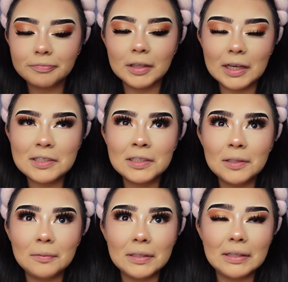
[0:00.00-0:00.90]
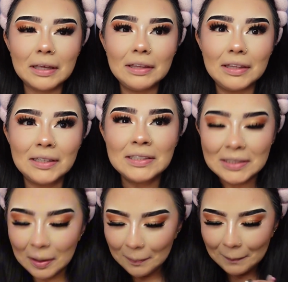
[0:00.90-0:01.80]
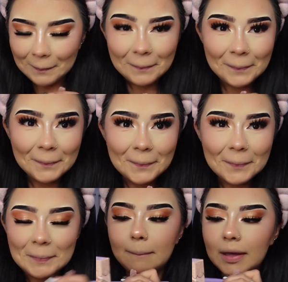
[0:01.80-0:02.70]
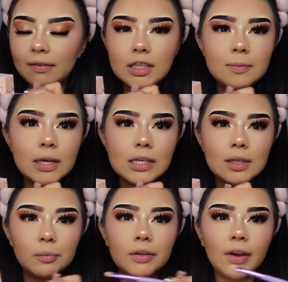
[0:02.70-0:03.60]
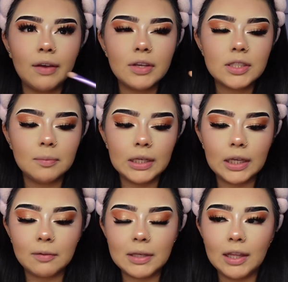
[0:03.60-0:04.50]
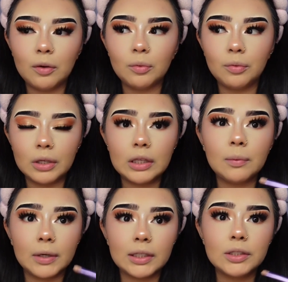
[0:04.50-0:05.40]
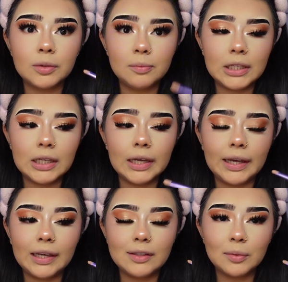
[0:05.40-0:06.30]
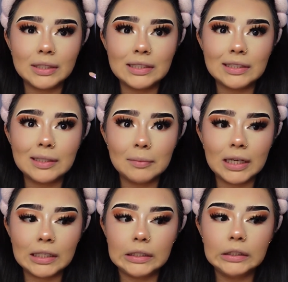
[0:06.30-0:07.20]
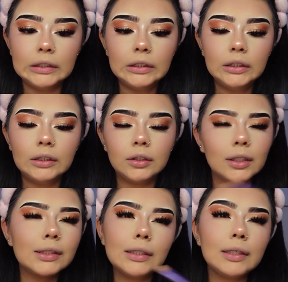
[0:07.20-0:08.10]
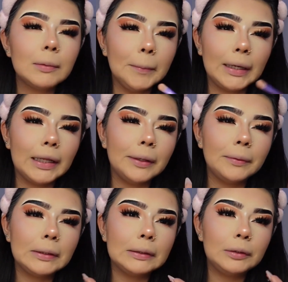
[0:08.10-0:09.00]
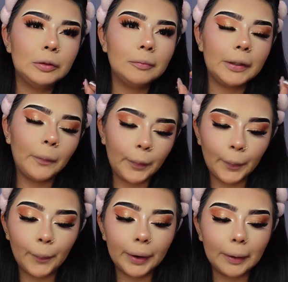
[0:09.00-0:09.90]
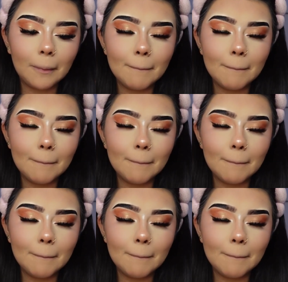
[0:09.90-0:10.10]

I actually really like this. Maybe it's because I'm reviving something in me that really wanted to be a 2016 baddie. Not saying that I'm a baddie, like I don't want to toot my own horn,